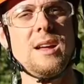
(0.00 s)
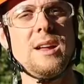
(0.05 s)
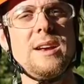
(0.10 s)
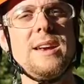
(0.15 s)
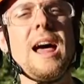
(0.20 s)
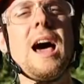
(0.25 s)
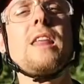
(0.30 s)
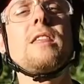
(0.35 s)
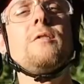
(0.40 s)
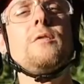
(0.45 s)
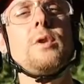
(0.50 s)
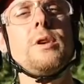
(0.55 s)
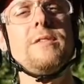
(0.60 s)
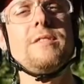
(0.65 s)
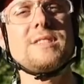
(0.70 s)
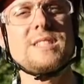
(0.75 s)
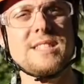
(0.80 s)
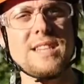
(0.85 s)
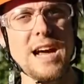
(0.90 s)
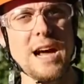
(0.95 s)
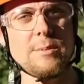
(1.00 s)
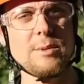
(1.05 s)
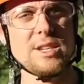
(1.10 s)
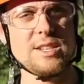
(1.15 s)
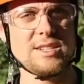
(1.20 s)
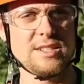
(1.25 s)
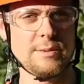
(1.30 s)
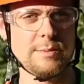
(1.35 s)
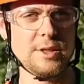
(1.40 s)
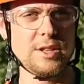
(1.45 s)
Now that we've
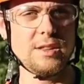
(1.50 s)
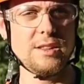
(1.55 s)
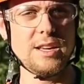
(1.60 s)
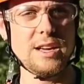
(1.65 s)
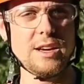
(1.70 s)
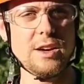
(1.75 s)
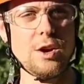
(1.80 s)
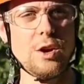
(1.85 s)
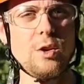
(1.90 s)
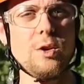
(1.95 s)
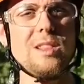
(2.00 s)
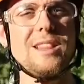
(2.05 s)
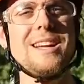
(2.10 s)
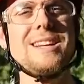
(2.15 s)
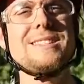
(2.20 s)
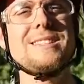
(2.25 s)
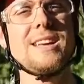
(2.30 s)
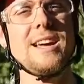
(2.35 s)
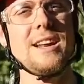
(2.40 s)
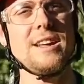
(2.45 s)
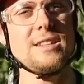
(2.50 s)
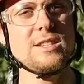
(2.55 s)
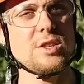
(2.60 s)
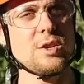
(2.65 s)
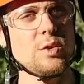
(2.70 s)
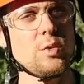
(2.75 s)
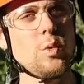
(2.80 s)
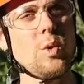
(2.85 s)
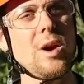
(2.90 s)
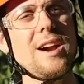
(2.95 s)
established some of the lingo, let's get
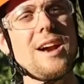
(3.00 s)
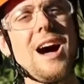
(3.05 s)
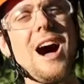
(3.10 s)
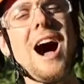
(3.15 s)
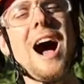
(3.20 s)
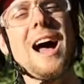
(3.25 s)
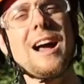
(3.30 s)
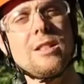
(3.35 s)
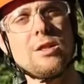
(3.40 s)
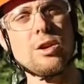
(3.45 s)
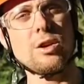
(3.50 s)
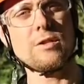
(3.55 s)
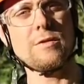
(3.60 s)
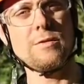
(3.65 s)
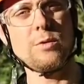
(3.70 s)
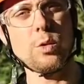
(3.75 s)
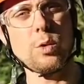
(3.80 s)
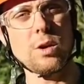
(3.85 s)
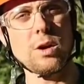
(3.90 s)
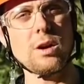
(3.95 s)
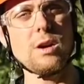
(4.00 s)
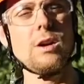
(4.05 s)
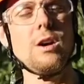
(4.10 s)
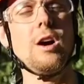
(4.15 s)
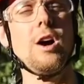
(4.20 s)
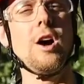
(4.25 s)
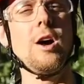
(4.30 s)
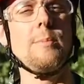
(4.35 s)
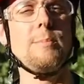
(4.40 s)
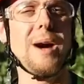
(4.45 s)
into what I look for
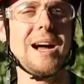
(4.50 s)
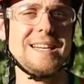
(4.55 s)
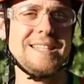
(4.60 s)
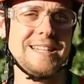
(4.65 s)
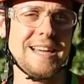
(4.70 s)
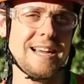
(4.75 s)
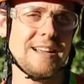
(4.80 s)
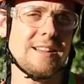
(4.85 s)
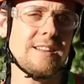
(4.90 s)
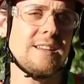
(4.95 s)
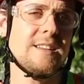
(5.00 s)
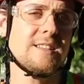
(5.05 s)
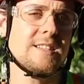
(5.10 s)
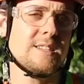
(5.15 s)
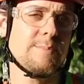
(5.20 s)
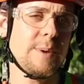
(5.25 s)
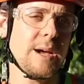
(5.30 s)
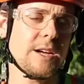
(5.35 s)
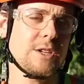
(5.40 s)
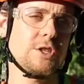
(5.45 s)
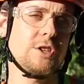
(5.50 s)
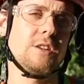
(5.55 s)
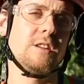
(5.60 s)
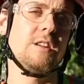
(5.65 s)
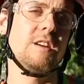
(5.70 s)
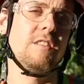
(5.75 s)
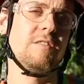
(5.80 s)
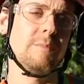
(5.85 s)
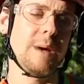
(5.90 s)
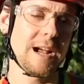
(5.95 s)
on my daily inspection
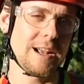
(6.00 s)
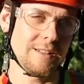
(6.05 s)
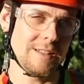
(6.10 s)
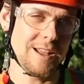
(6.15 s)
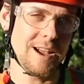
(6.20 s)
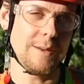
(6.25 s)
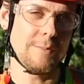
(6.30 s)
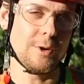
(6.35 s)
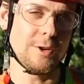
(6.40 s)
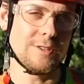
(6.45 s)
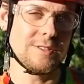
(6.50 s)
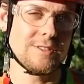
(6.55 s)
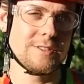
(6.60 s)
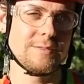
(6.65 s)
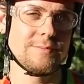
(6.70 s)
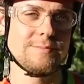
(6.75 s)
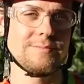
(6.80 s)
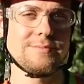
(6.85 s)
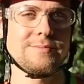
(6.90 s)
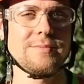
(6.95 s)
of my climbers.